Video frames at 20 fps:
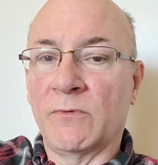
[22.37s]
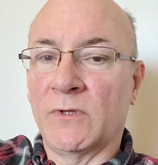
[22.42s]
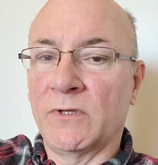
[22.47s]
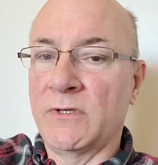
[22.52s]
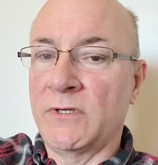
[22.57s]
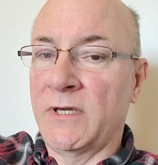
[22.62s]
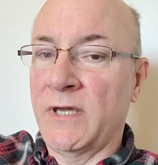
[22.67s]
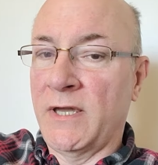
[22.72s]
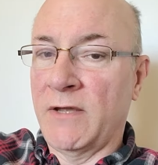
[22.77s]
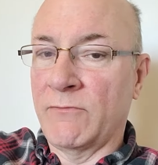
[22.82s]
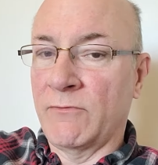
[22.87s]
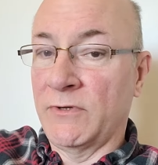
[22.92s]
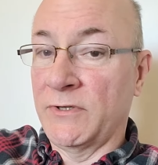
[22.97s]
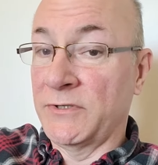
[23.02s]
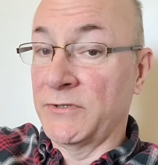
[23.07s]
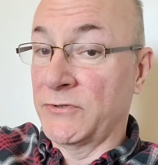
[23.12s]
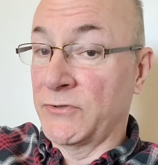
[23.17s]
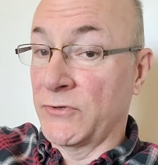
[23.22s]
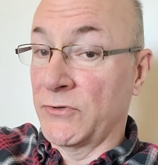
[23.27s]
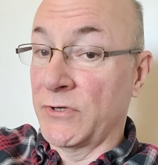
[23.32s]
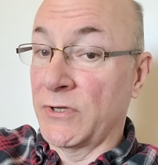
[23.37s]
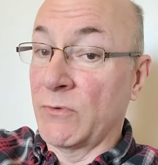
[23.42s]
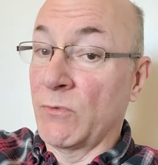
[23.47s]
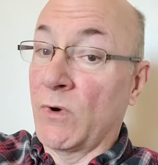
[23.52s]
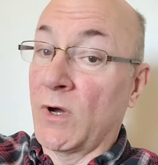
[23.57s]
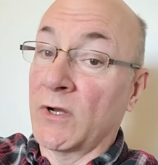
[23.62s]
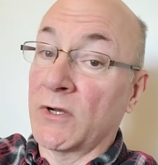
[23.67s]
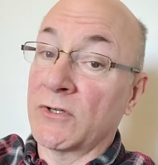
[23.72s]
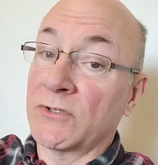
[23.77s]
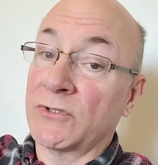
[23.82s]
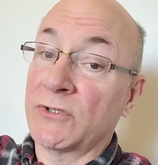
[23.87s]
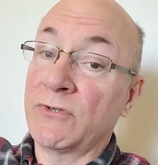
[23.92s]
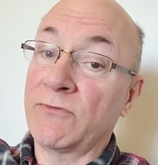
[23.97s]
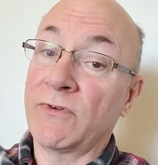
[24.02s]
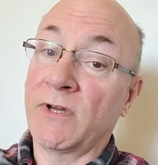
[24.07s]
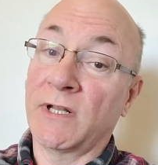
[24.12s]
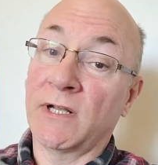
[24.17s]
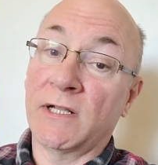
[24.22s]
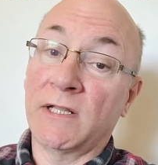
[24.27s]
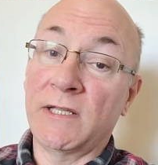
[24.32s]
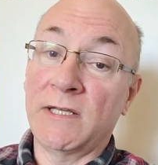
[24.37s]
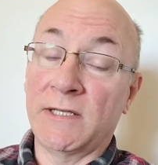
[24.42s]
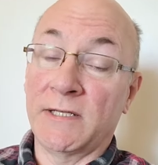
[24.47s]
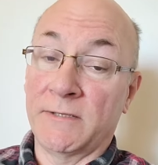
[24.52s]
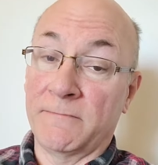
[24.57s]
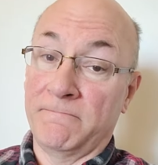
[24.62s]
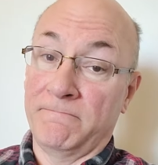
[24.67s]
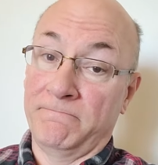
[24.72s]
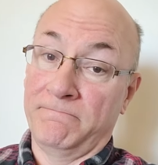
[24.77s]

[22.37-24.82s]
Well, you can't release dirty water, so you've got to clean it.